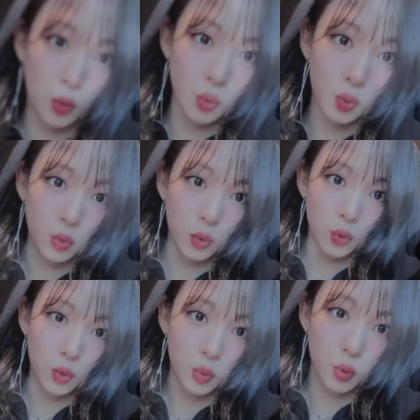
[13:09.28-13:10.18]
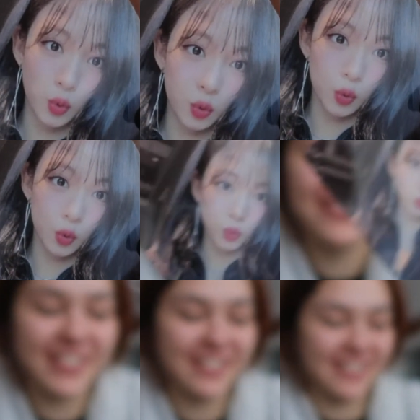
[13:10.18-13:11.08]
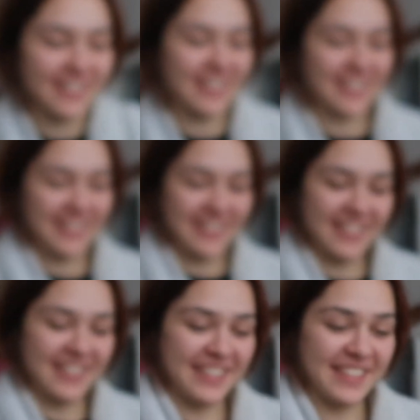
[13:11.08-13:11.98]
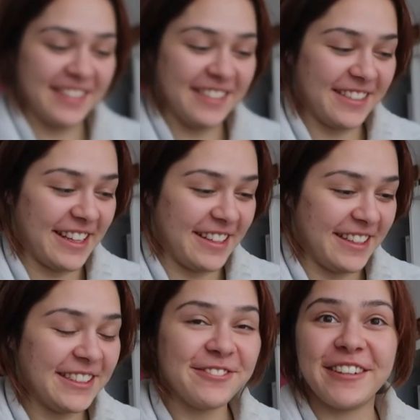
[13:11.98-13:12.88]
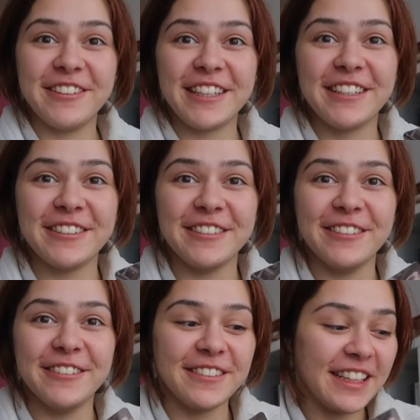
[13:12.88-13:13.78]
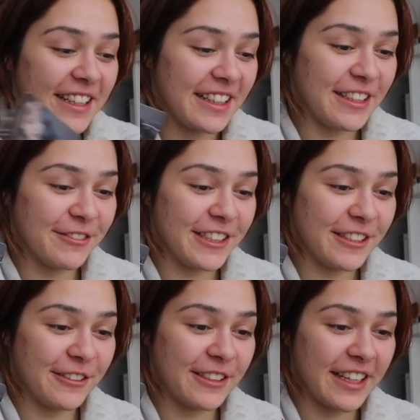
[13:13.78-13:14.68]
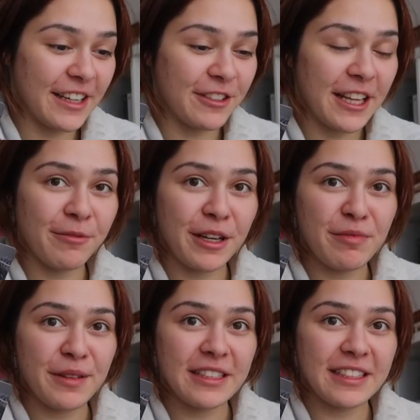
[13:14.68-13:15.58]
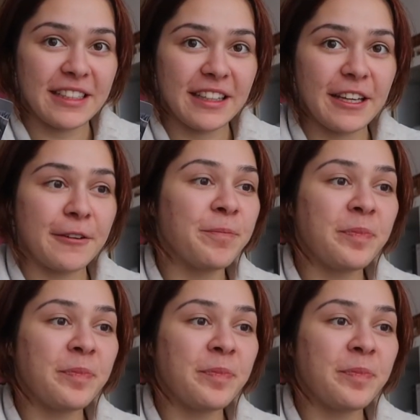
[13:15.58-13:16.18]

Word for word: Super cute. Oh my god. Okay, that is very cute. I didn't even know they gave an M Wave P C. Like,